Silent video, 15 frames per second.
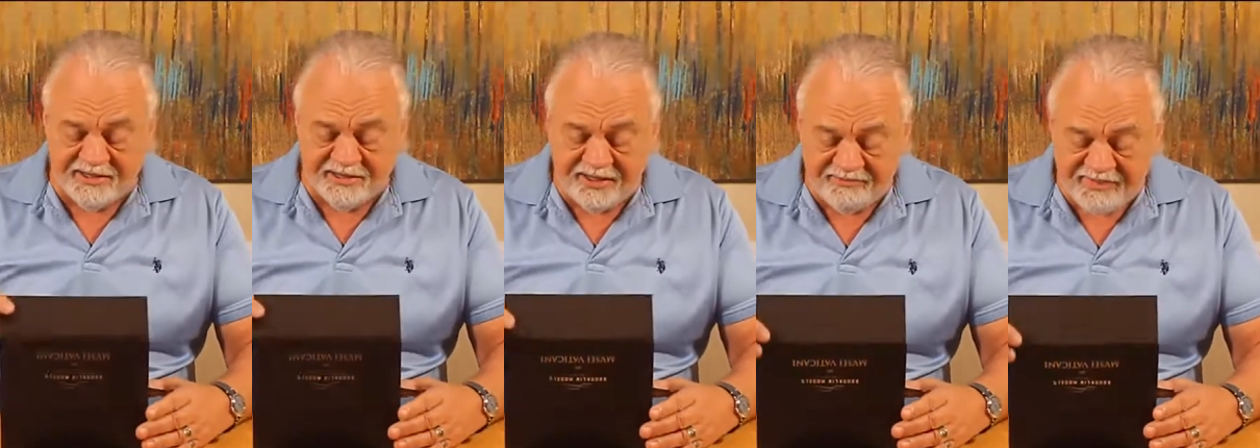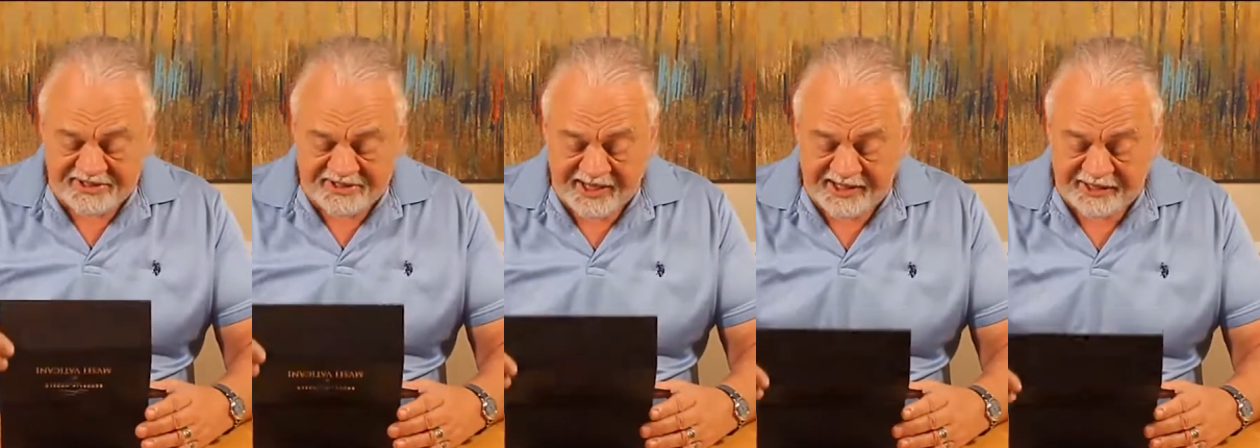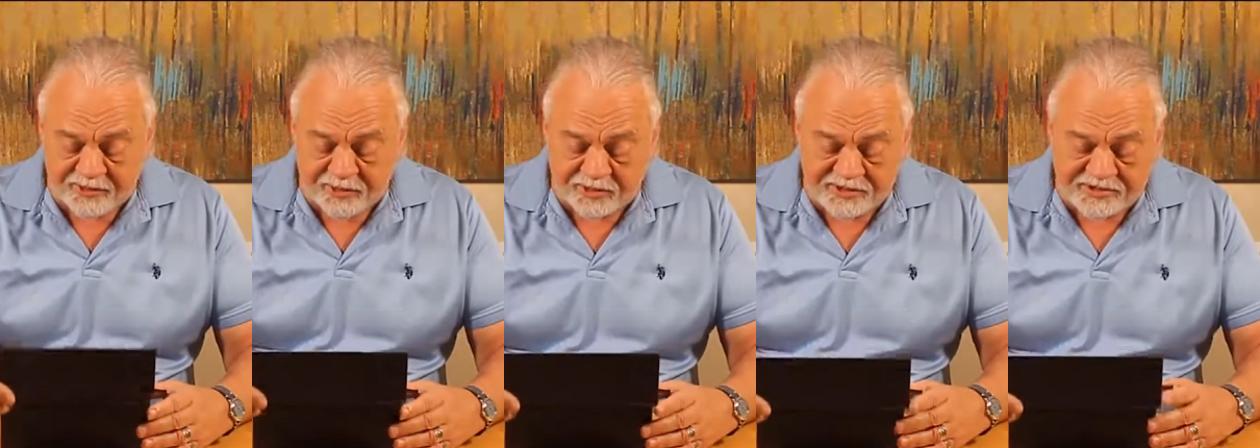They've been
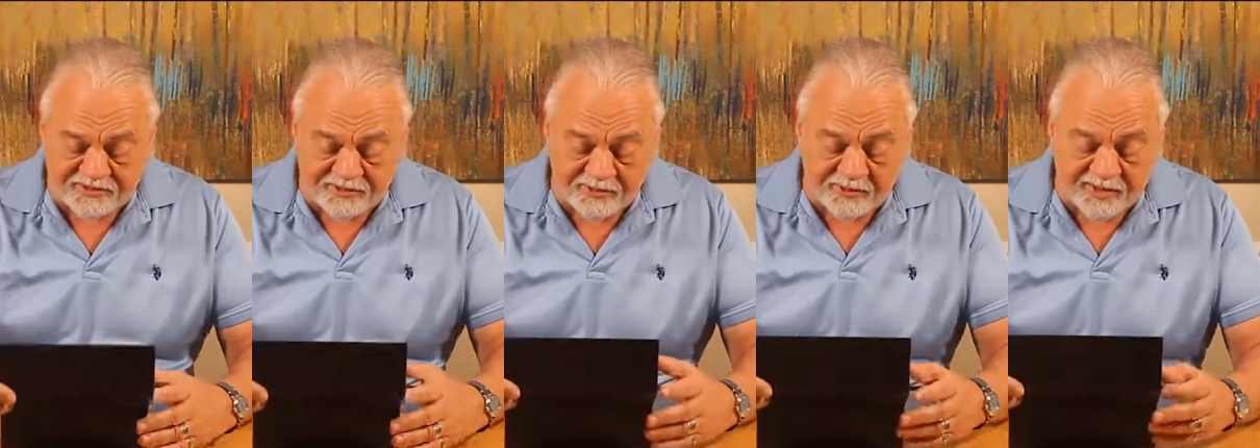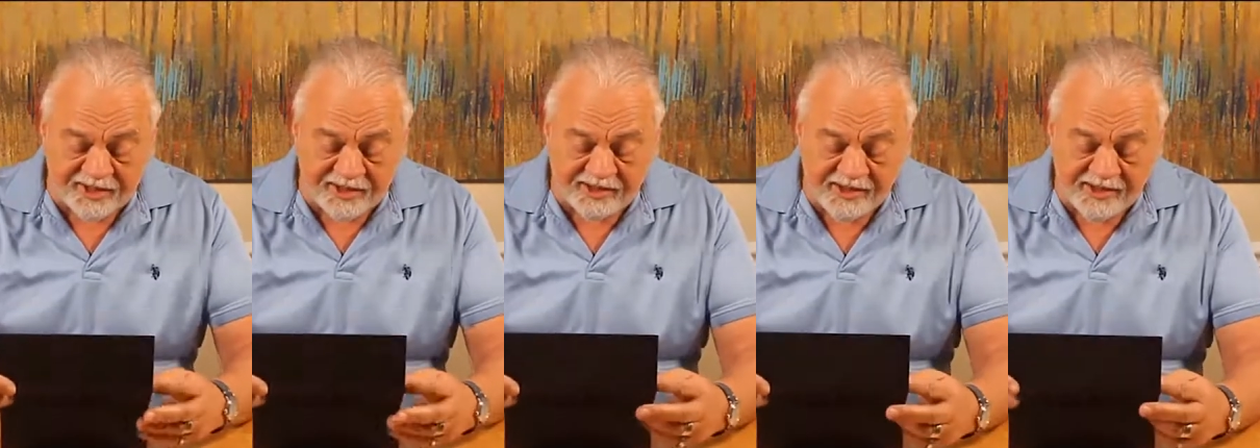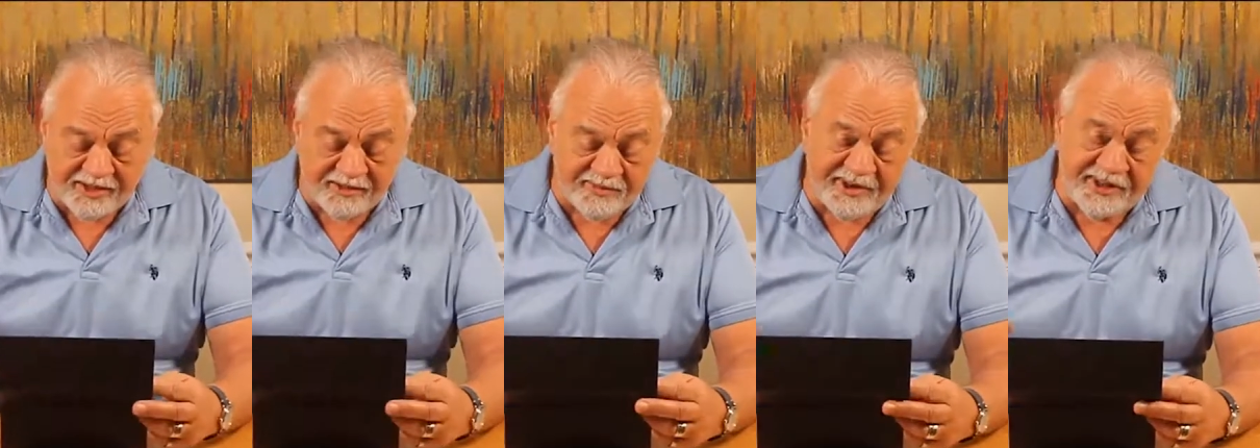taking orders for a while,
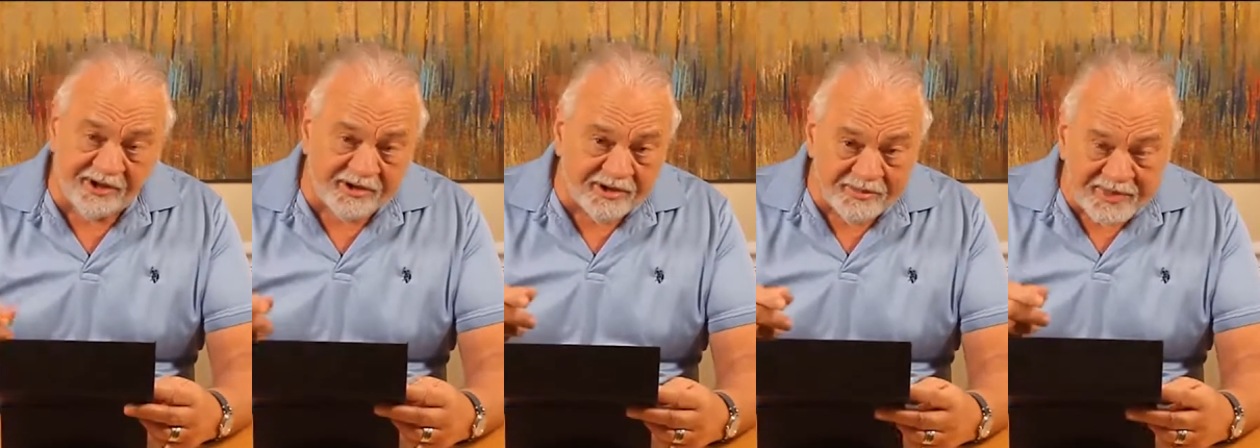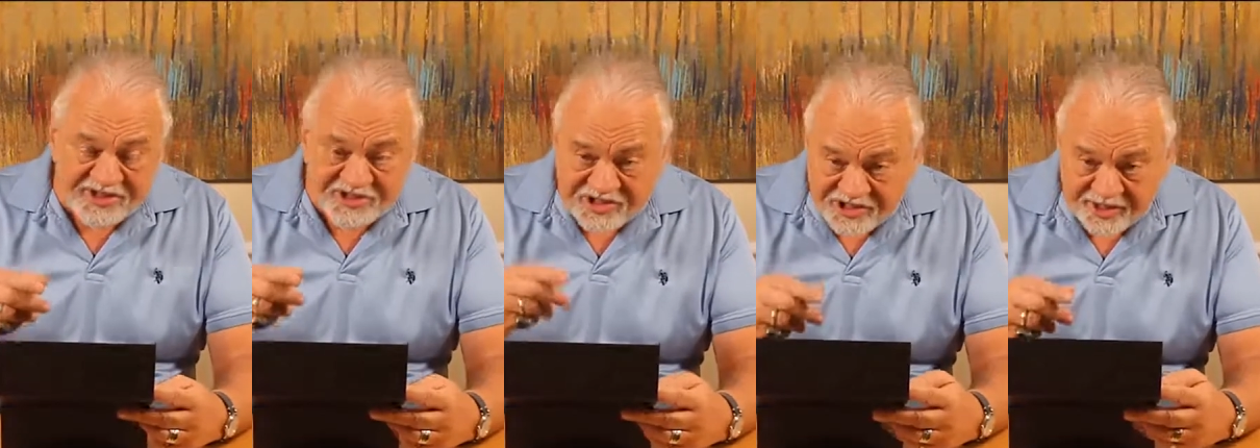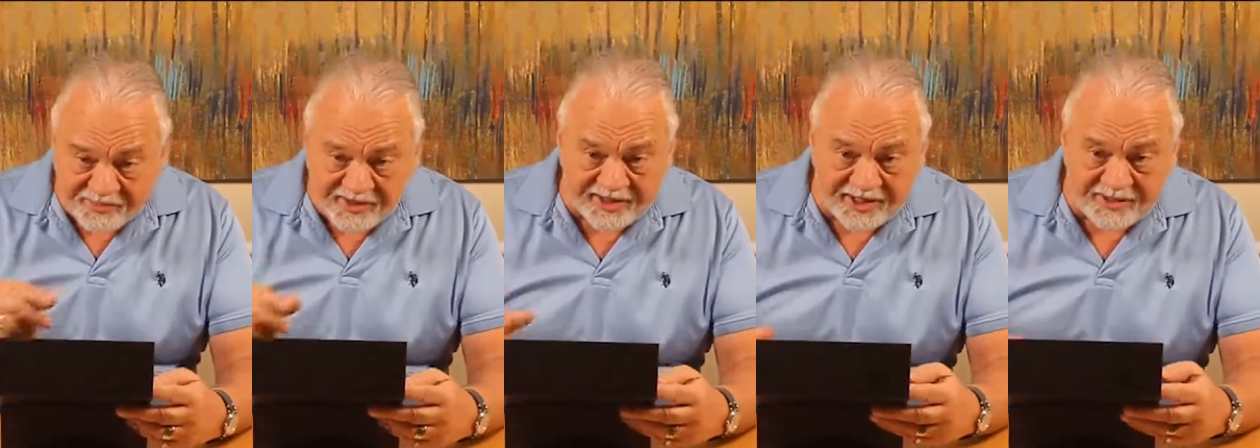but they're going to be
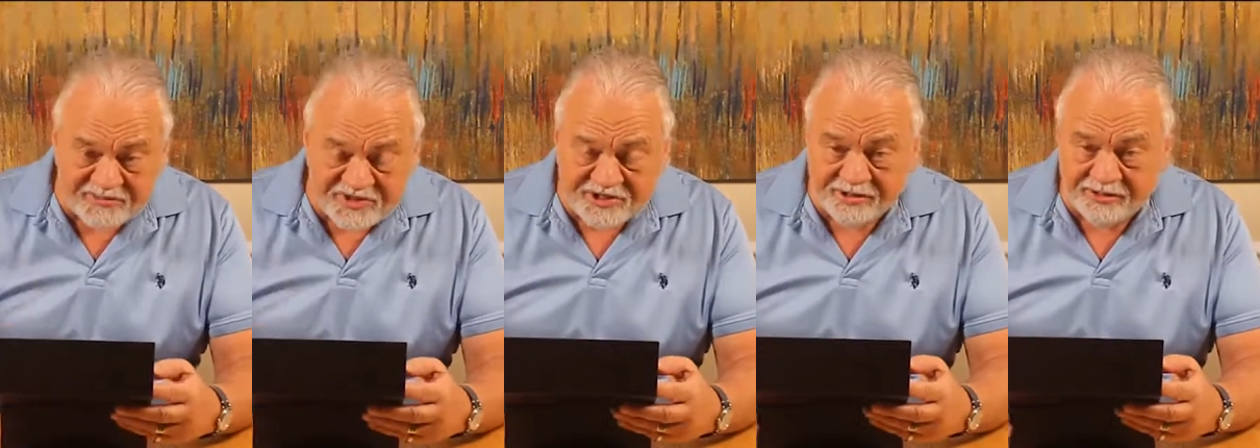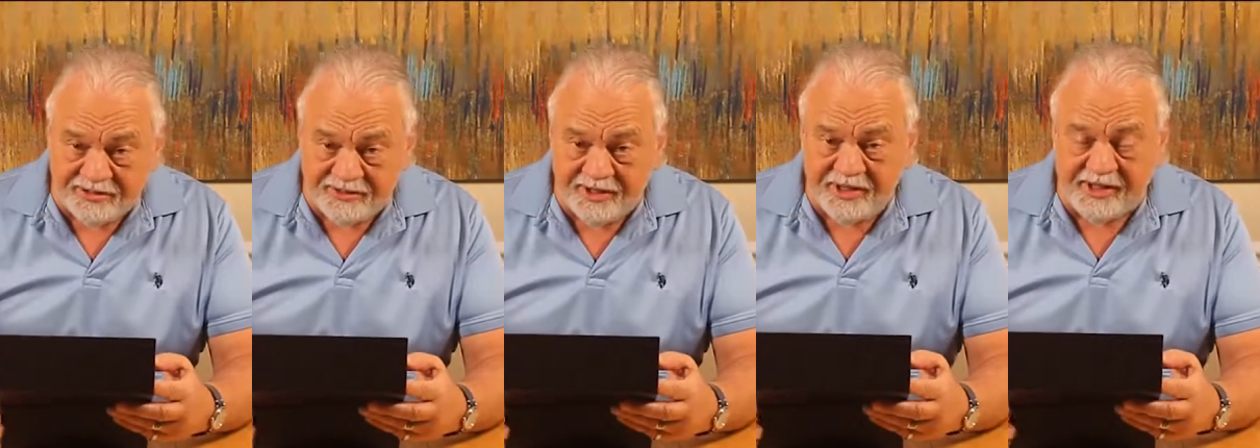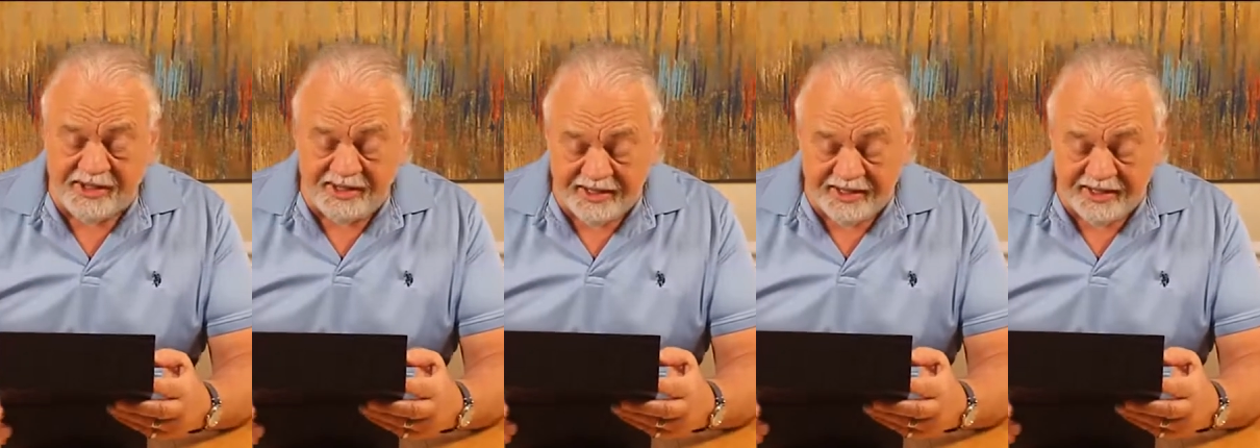shipping them soon,